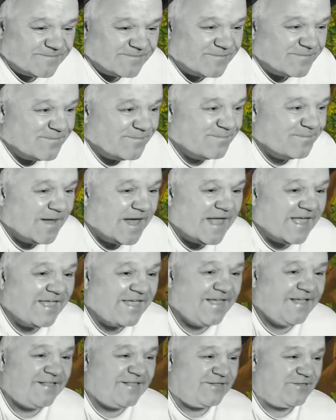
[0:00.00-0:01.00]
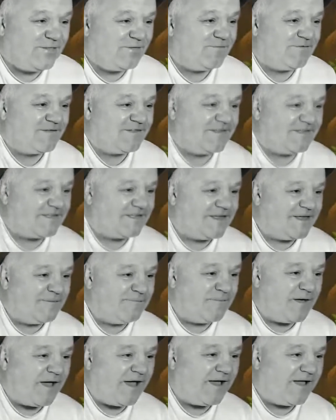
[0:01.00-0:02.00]
Matt Hill, lovely to see you,
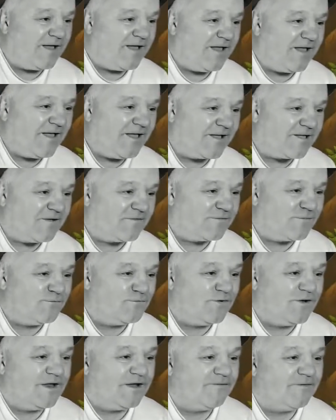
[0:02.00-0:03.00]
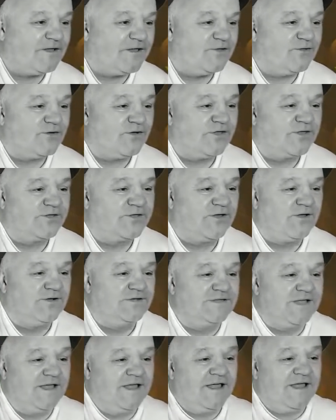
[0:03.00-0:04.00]
Matt. Got to run now, really enjoyed the songs.